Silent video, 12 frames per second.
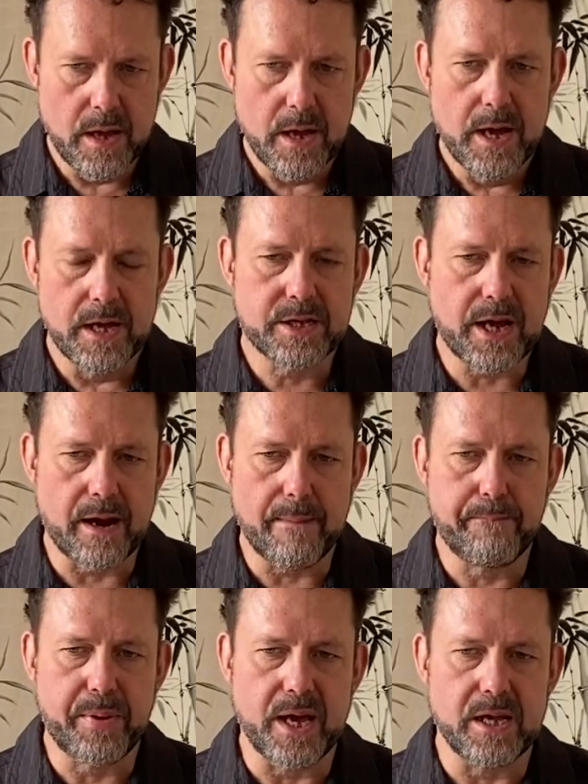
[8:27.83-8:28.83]
It's got a
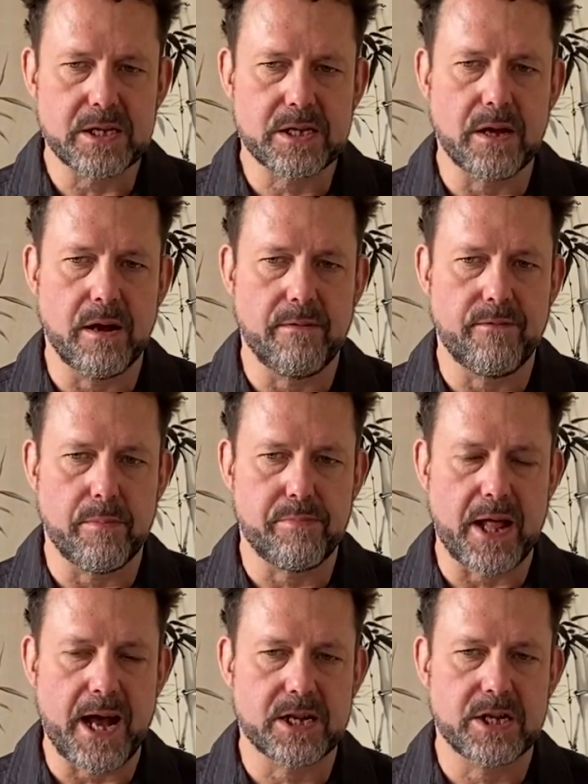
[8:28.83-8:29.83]
base of a
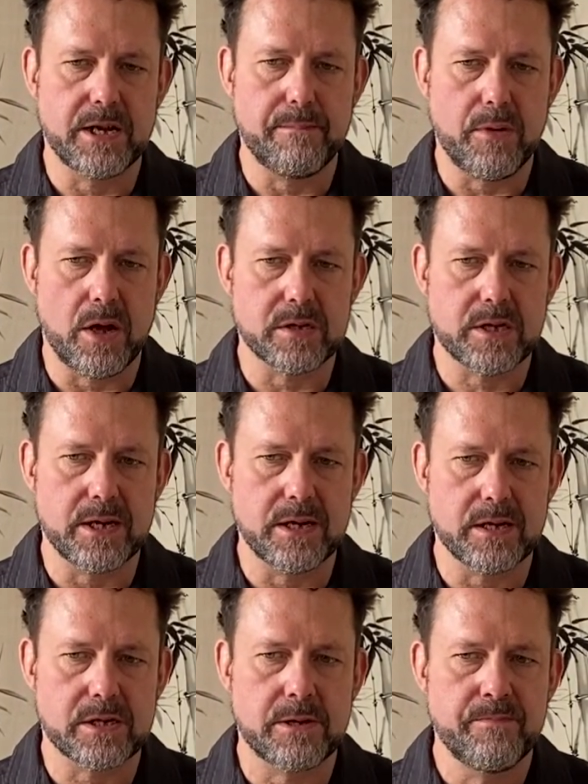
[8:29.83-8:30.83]
black tea
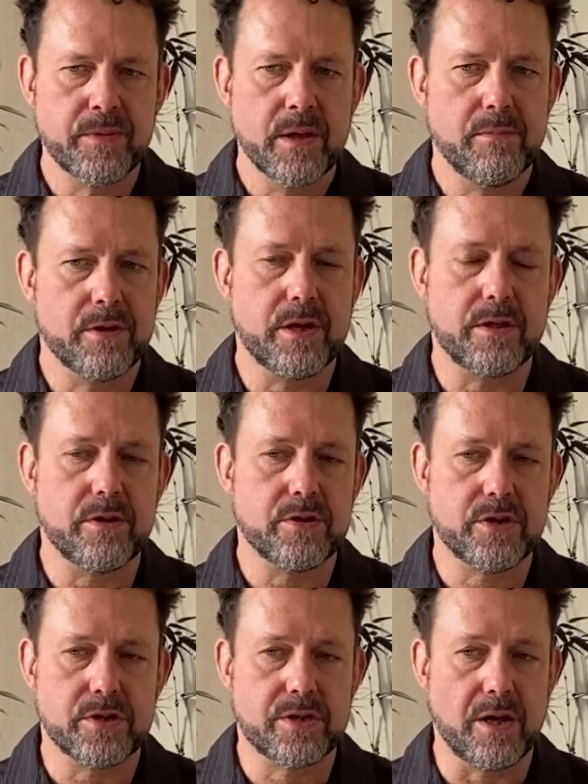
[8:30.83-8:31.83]
maltiness, but then
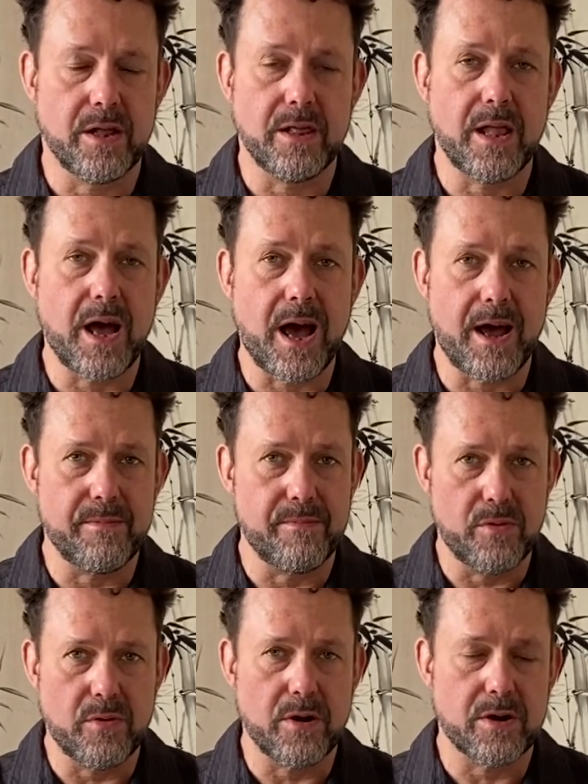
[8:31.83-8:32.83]
there's just a lot
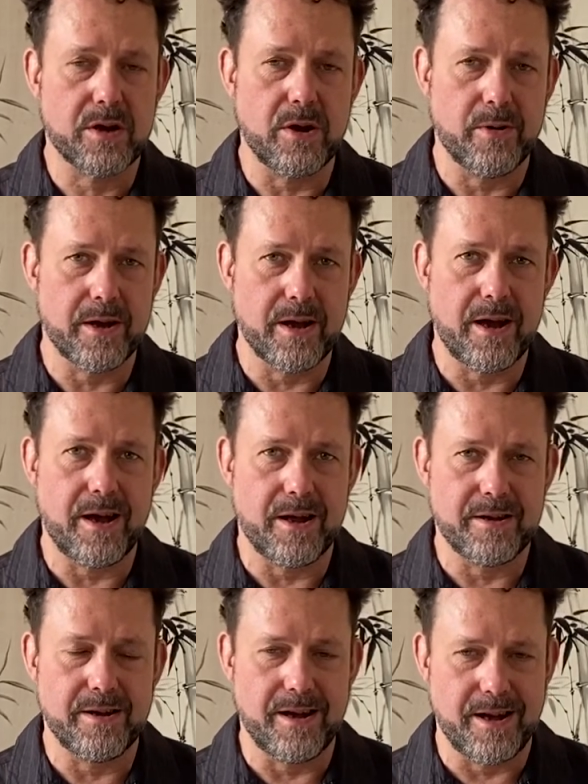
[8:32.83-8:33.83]
more going
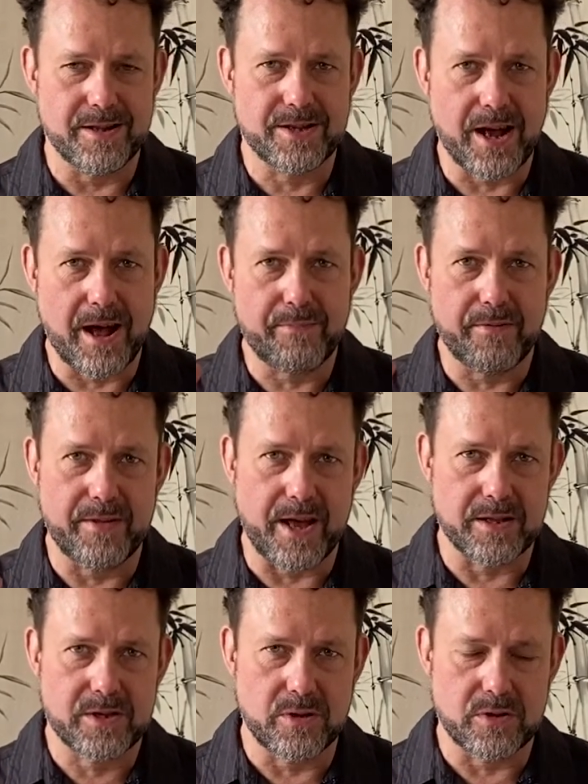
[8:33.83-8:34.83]
on top of
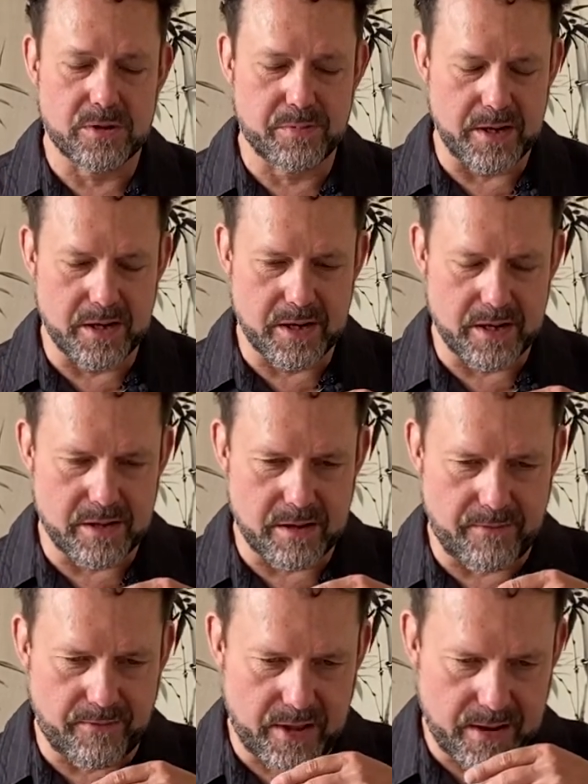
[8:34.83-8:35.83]
that, so to speak, in
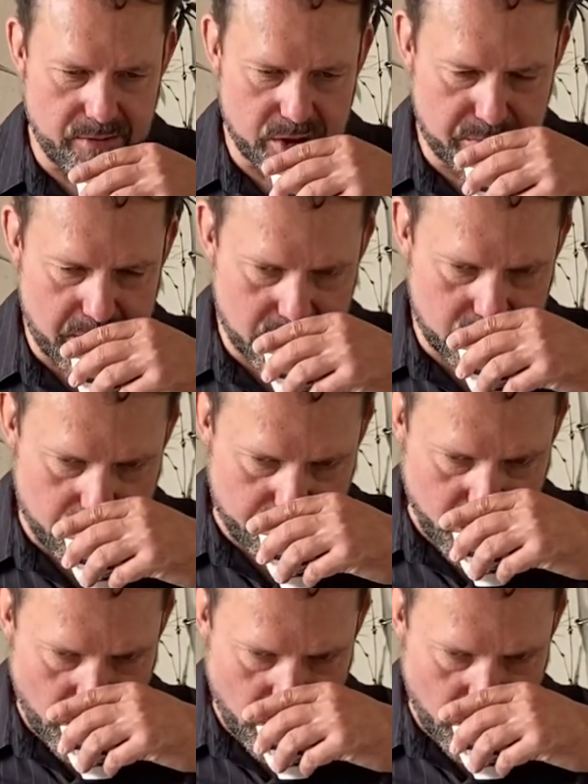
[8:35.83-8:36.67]
the flavor spectrum.